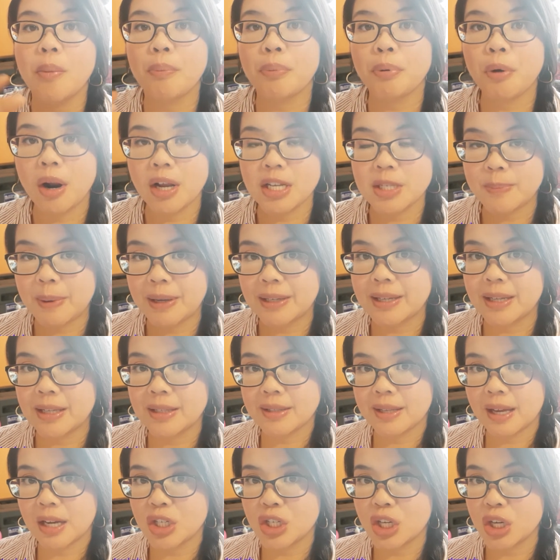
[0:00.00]
prospecting
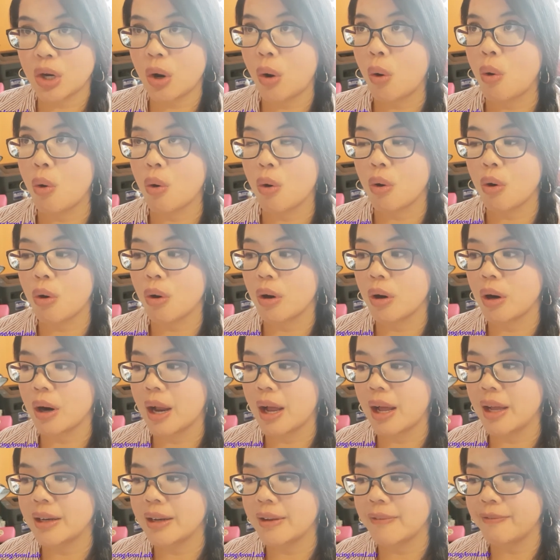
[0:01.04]
session or
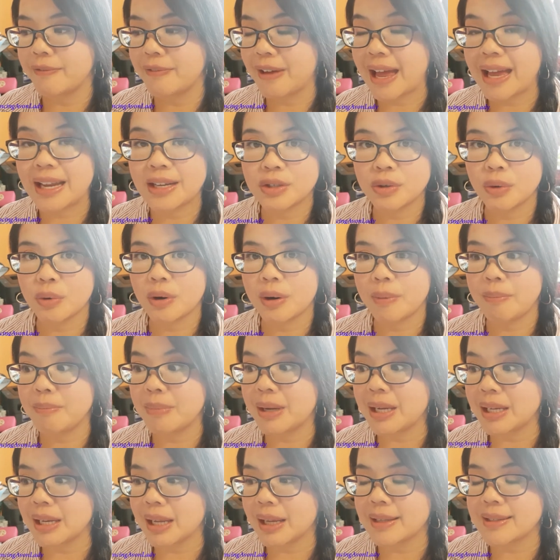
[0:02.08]
an event or a
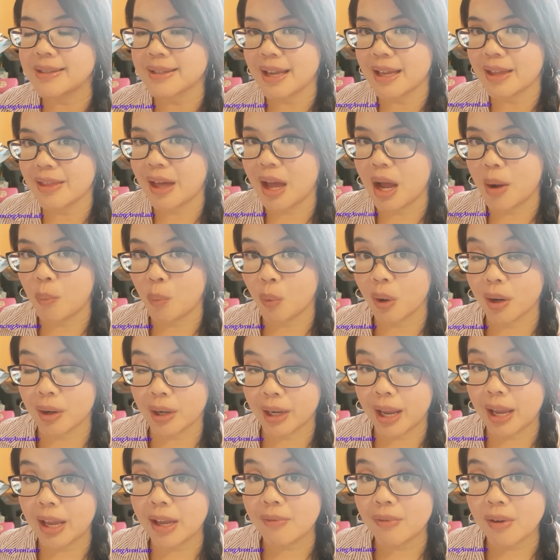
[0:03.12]
meeting saying that I'm
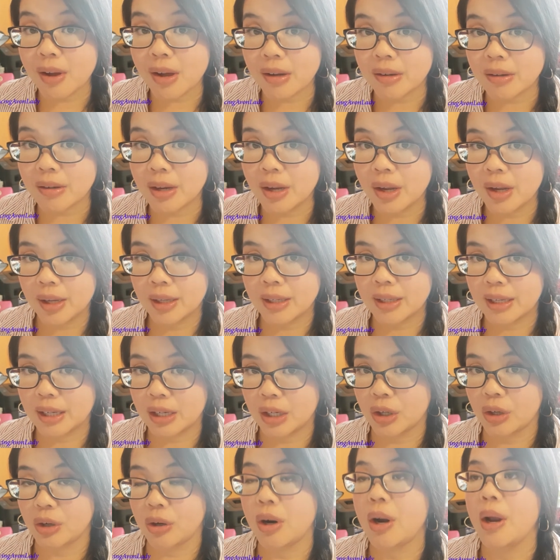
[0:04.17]
wearing Avon
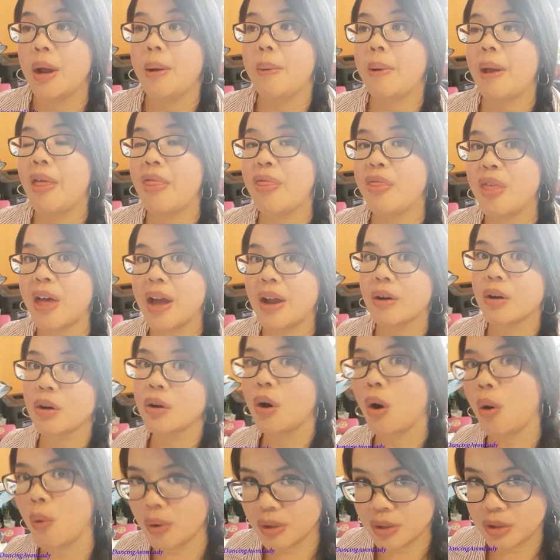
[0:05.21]
gear and then
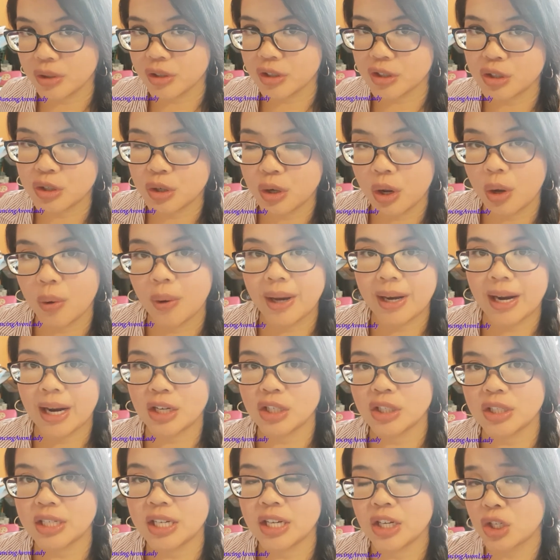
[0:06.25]
go into the studio and
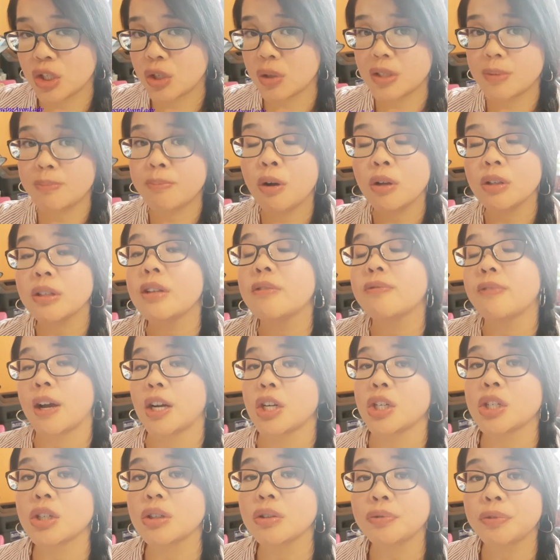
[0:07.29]
actually teach. So it's
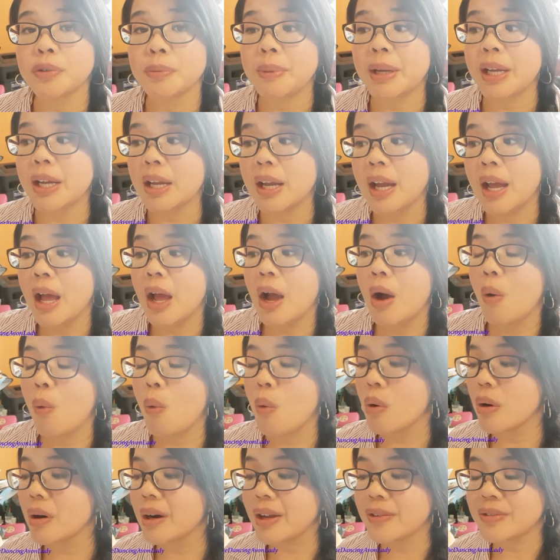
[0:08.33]
multifunctional for me.
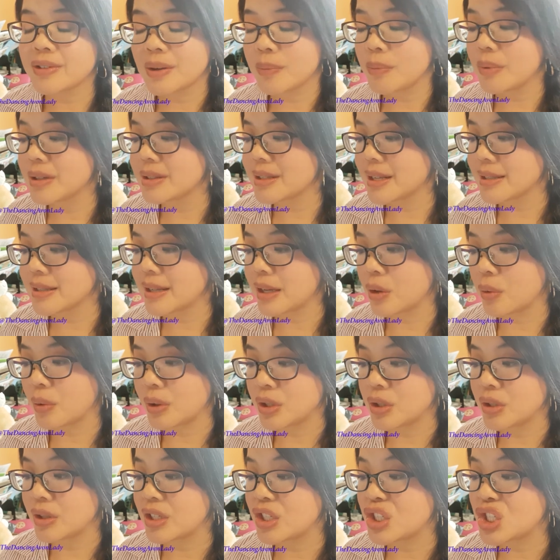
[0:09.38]
Or if someone's, let's say, going
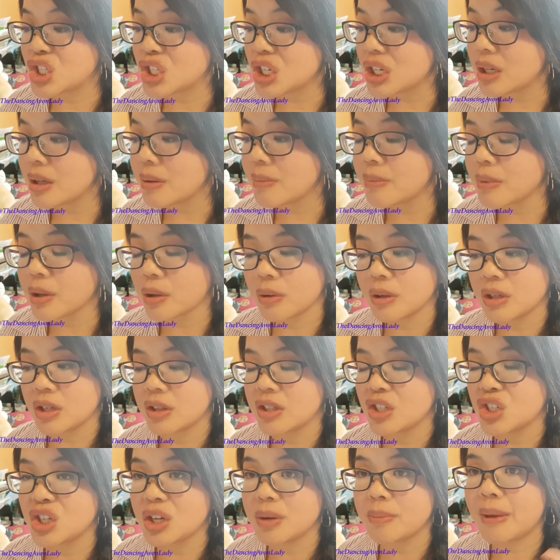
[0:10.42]
to the gym, they're going to
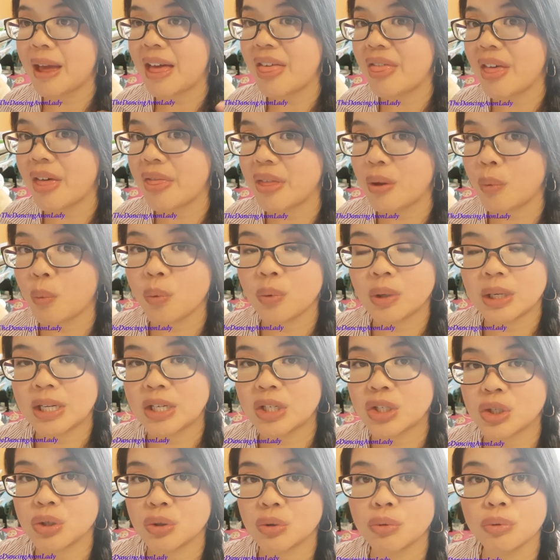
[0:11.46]
the gym and then they will
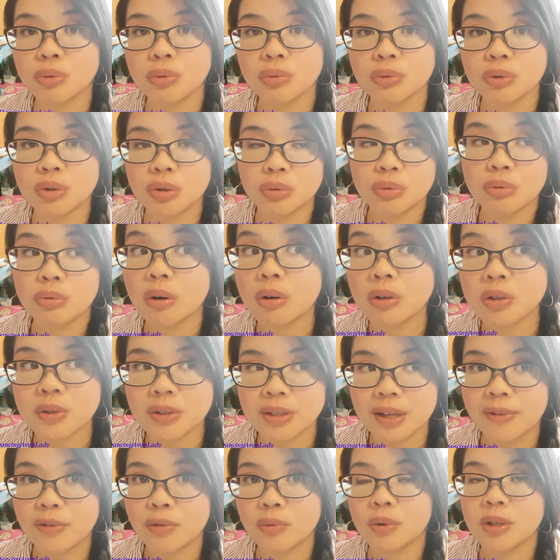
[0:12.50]
need to do groceries
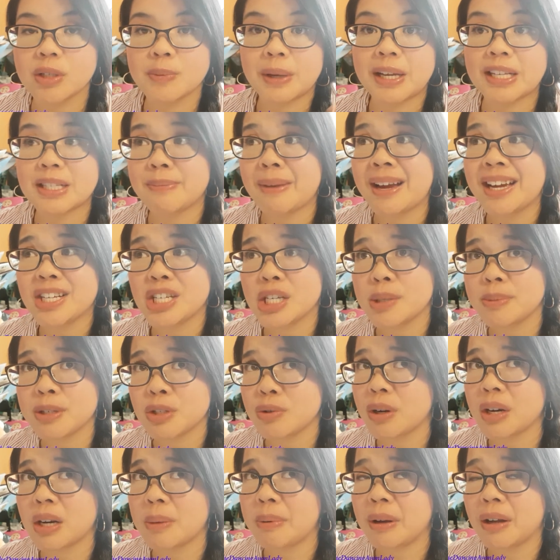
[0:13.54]
afterwards because my gym is
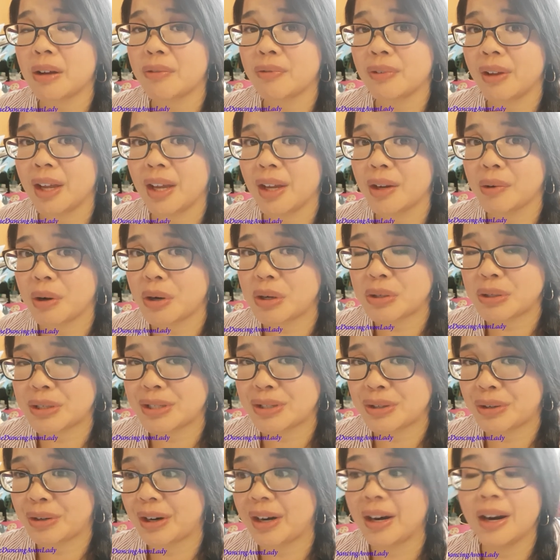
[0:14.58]
right above a grocery
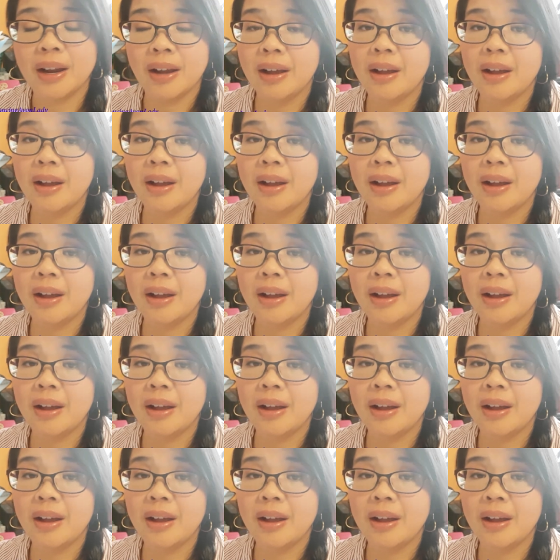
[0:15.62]
store.